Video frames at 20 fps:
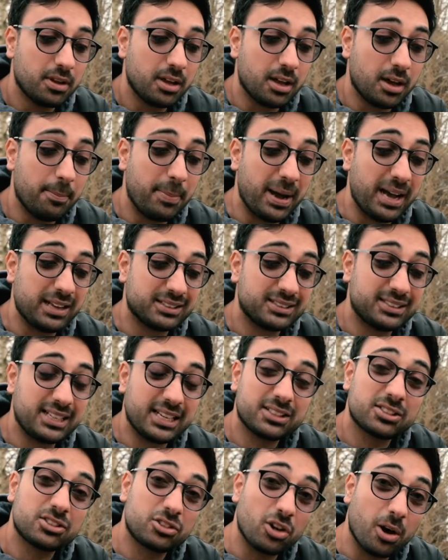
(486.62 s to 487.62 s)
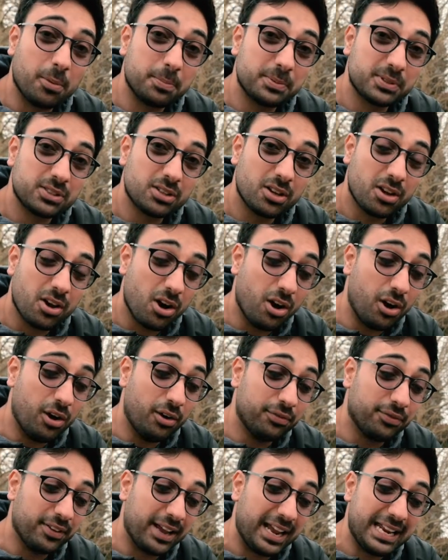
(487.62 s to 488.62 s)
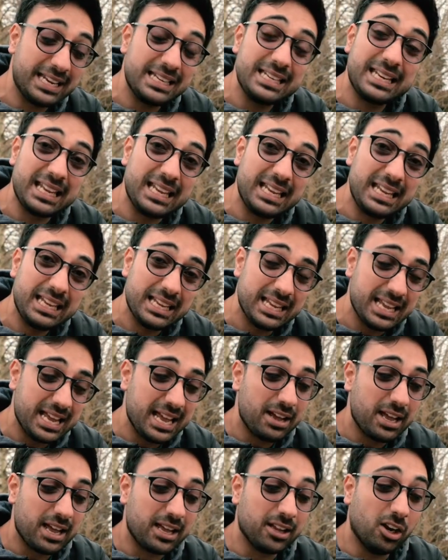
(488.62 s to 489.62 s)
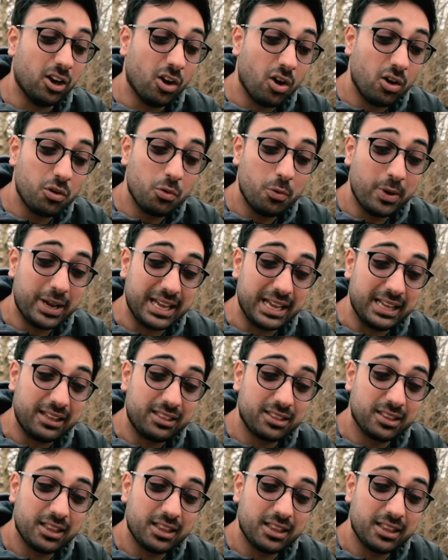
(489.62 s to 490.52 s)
about 6 stops of ND along with